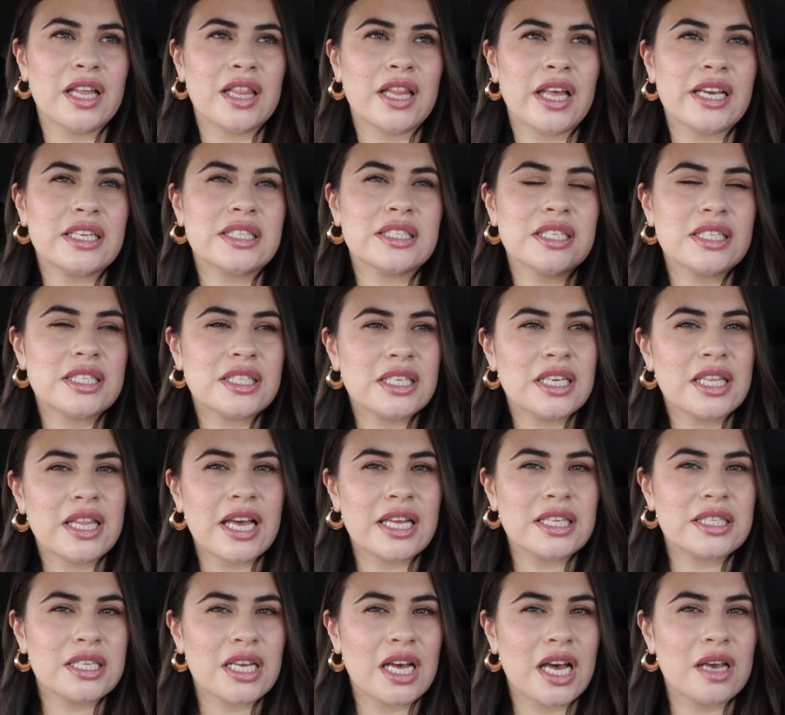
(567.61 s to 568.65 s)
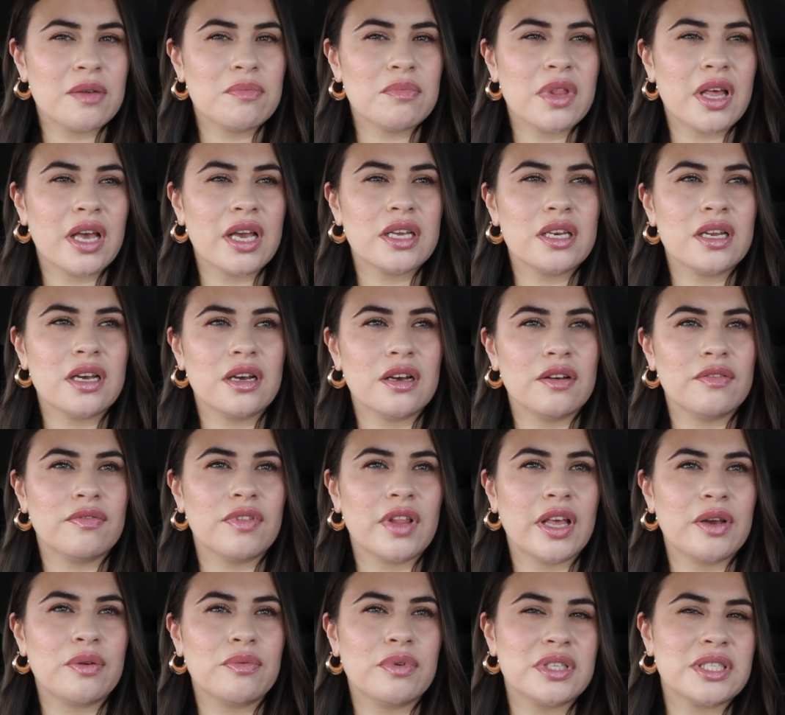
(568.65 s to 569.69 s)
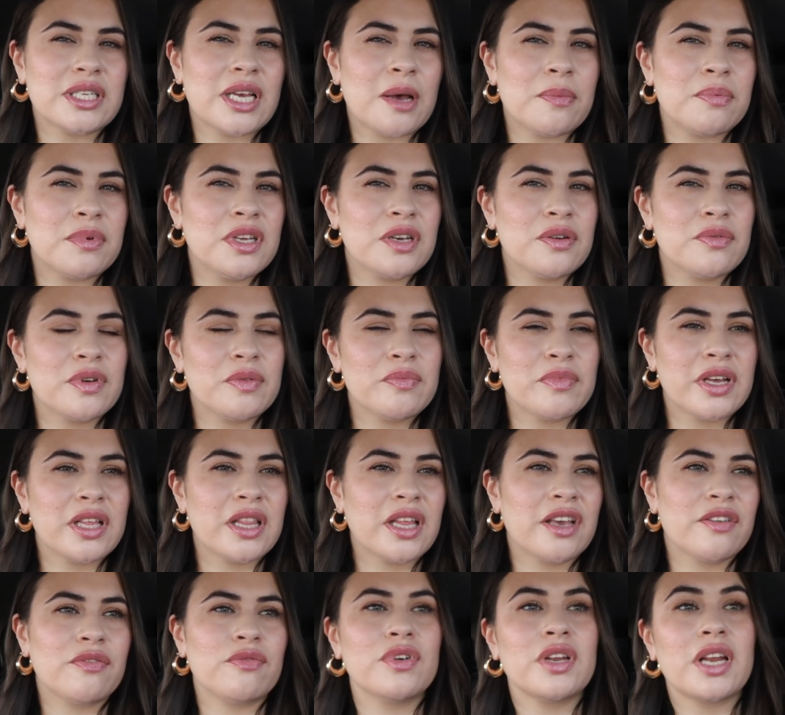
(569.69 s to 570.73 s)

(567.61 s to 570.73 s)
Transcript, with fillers: i like to see that timeline of like what's happening with my life